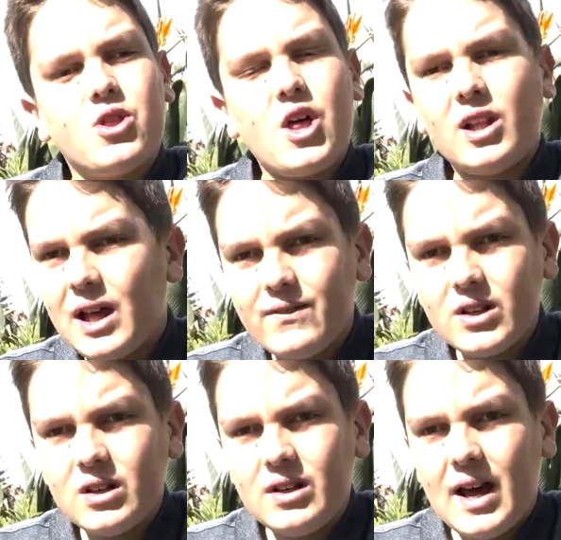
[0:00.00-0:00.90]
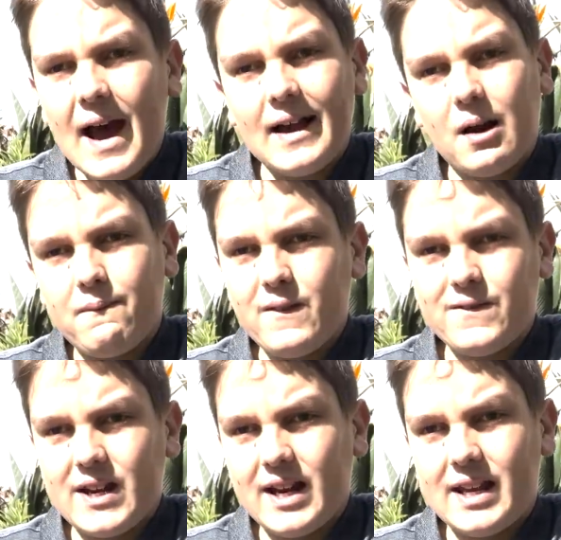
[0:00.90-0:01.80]
11 and I'm
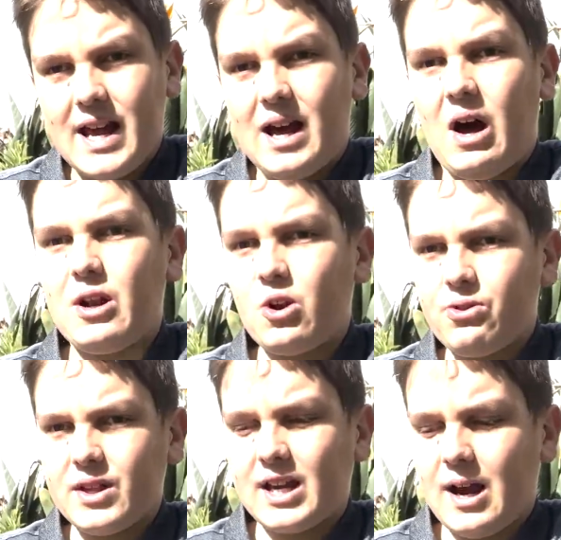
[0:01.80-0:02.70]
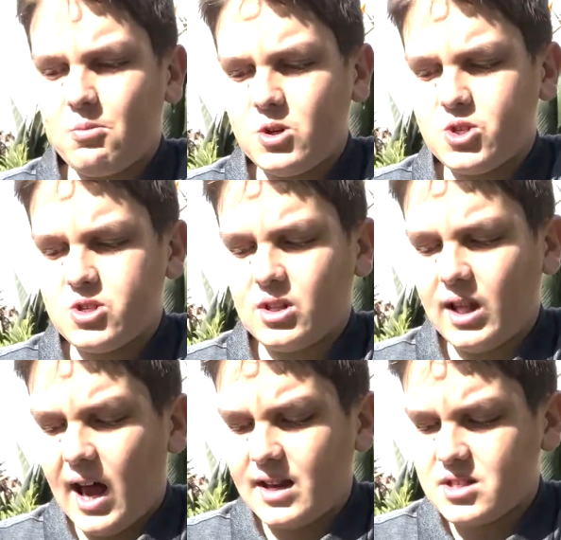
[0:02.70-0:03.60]
15 now. I don't think cameras
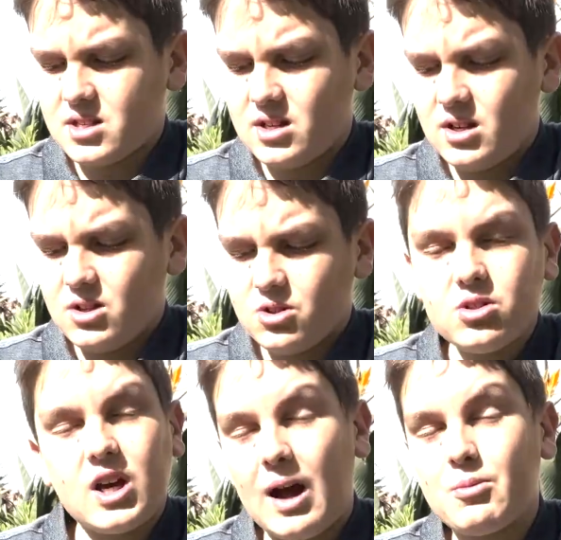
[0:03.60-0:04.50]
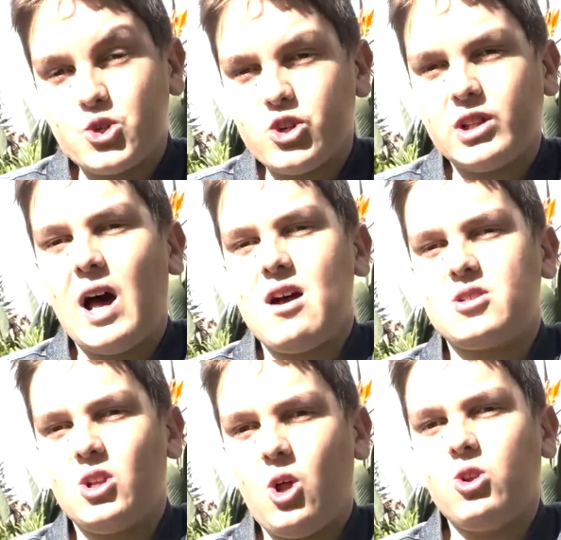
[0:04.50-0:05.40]
should last
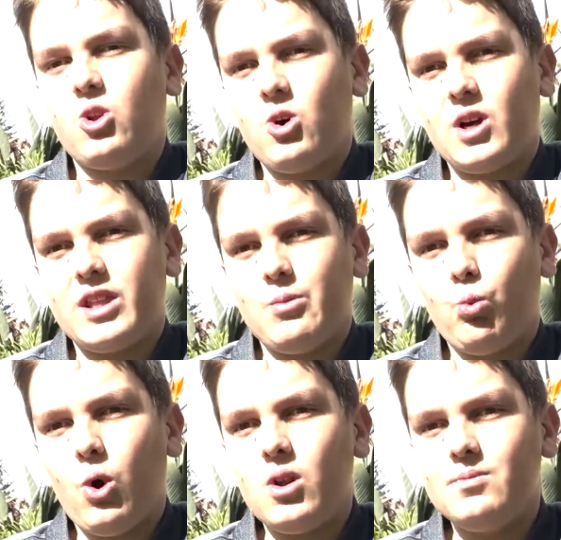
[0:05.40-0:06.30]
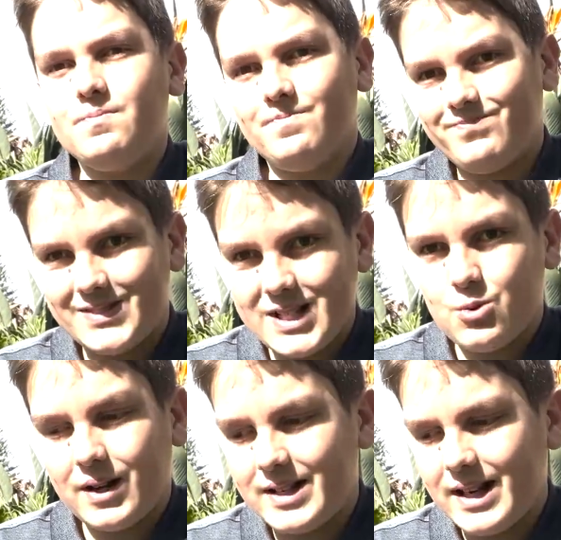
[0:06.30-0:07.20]
a lot longer than what this
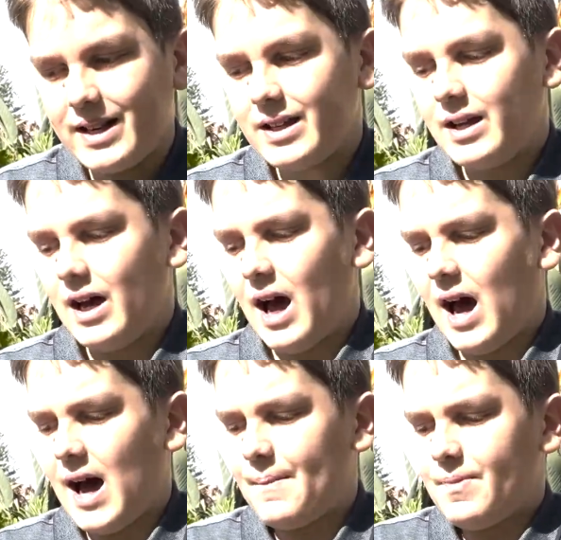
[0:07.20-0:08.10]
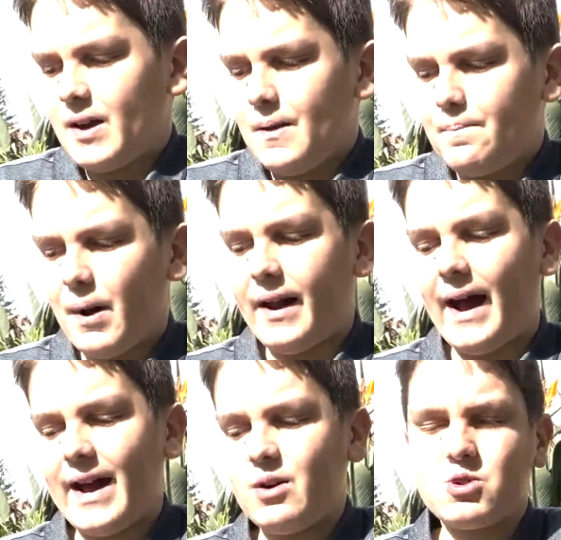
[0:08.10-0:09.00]
one did. But
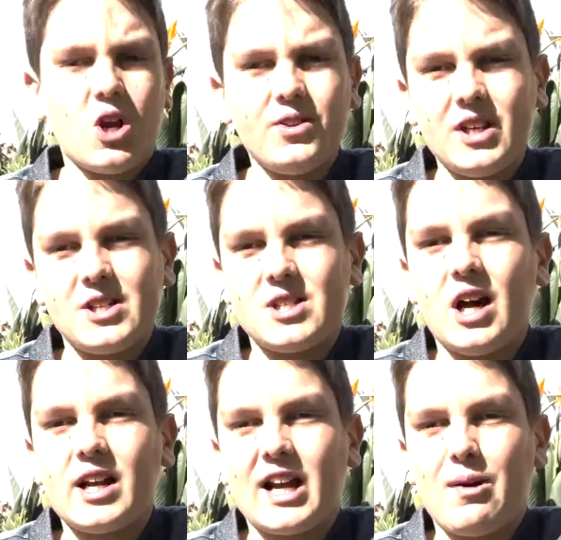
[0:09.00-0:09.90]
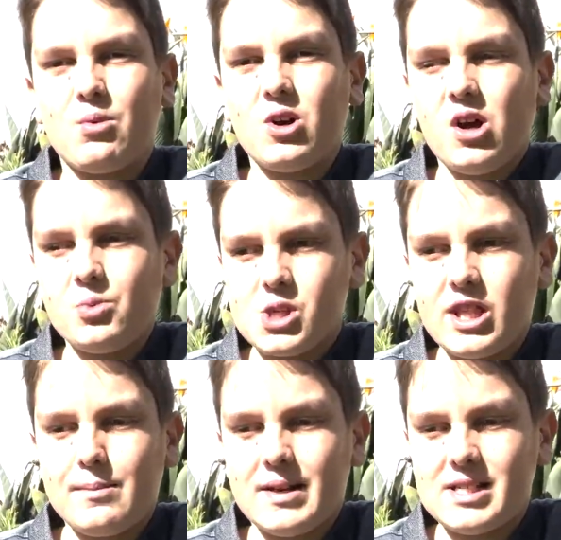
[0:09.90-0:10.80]
hey, it was only a starter camera. It was
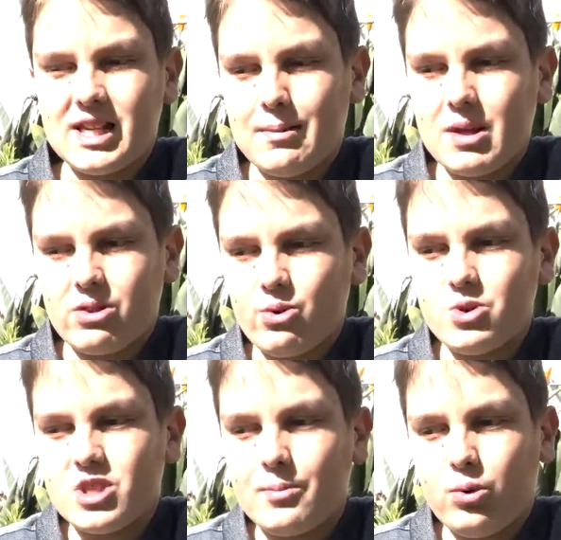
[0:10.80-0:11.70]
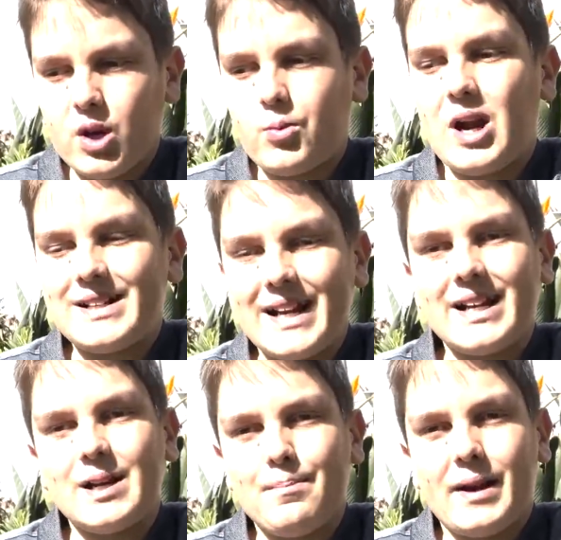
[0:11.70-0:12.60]
only meant to get me through to the point where I
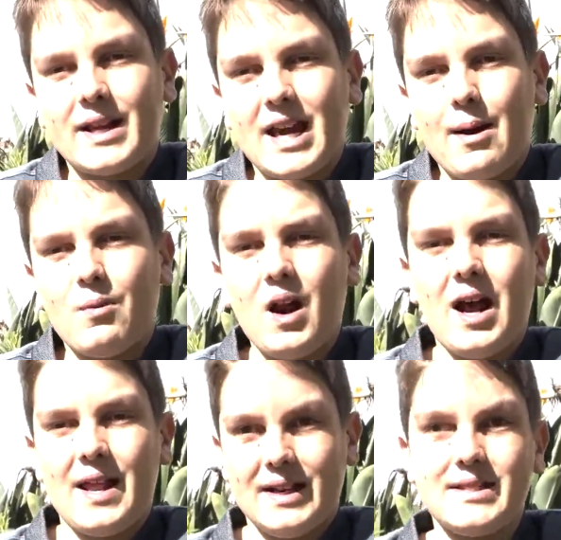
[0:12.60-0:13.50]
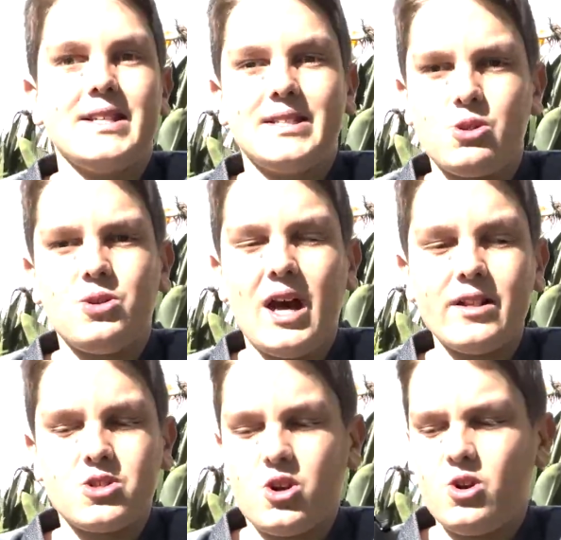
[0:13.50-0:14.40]
needed a better camera, and it did do
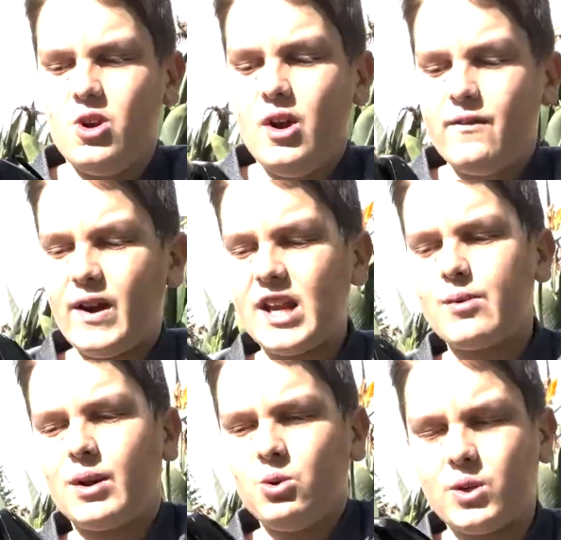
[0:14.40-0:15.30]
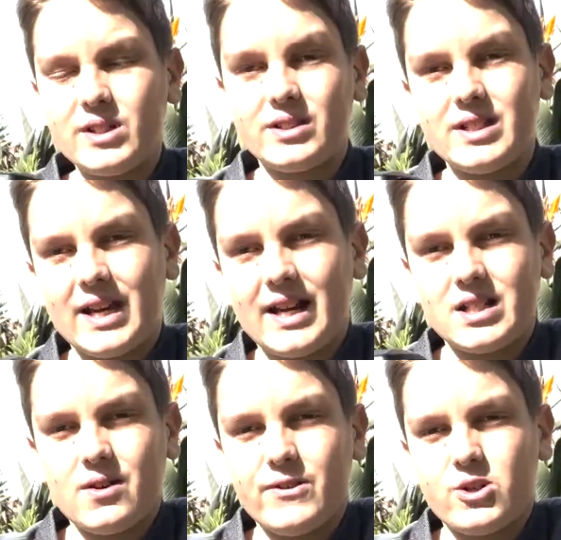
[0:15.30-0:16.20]
that. So for anyone looking to get
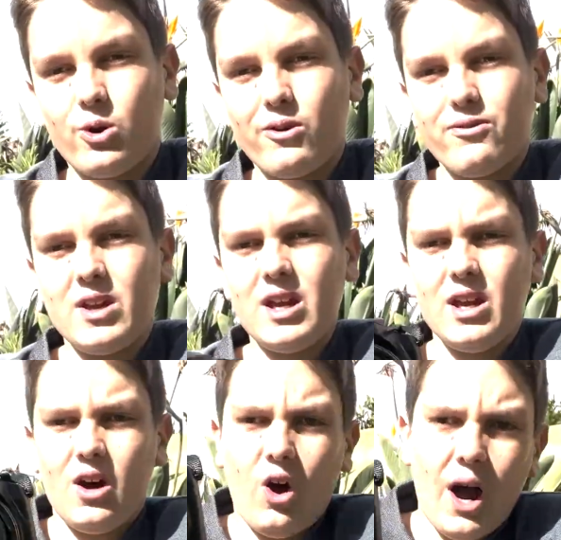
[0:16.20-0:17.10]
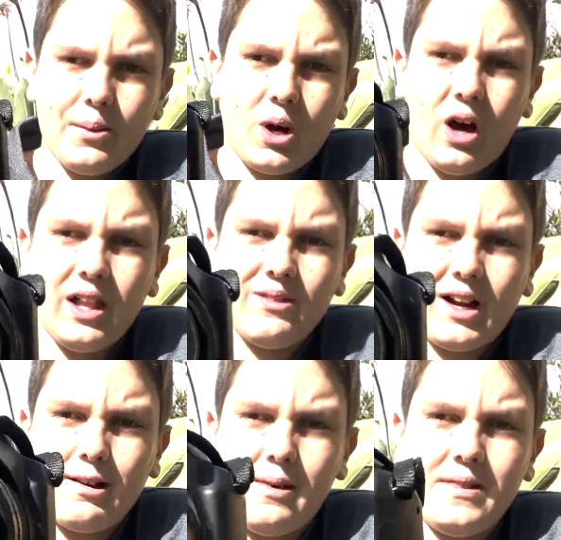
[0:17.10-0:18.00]
into photography, I would highly
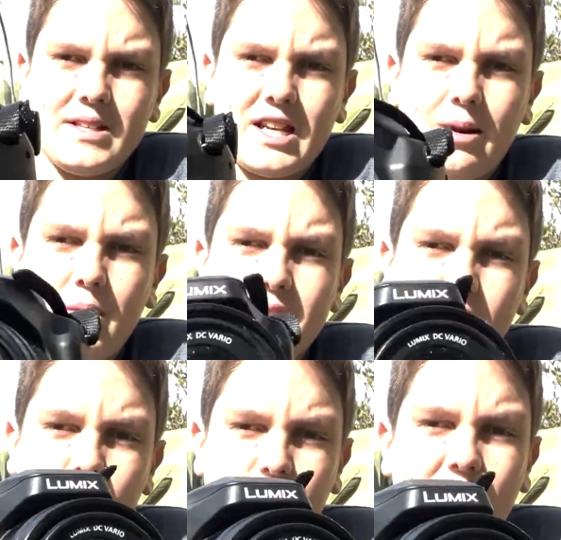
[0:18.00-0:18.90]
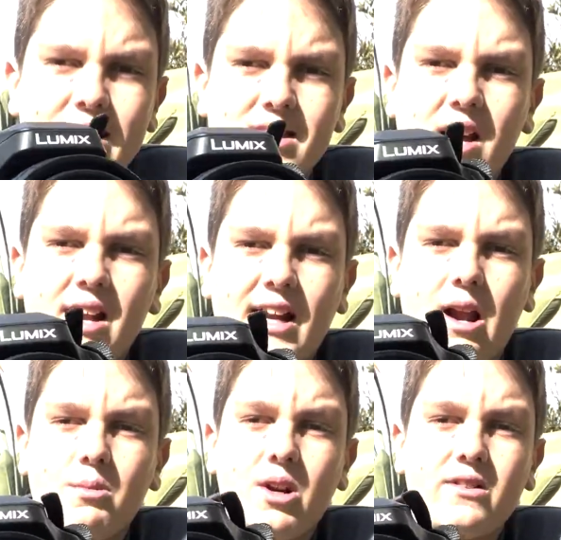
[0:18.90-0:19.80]
recommend this camera. It's a great starter
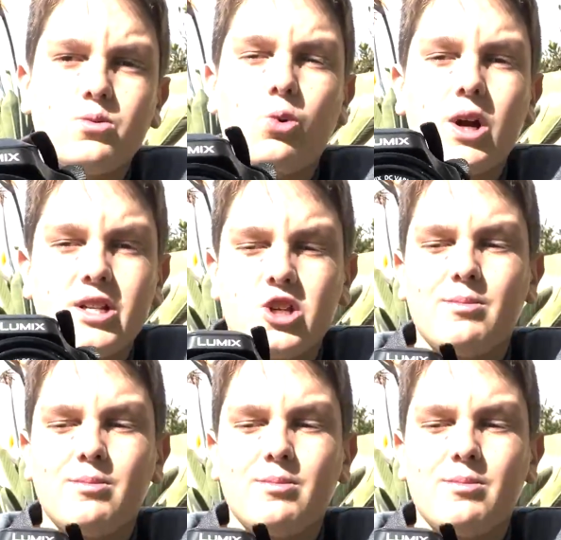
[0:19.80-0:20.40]
camera. You don't have to worry too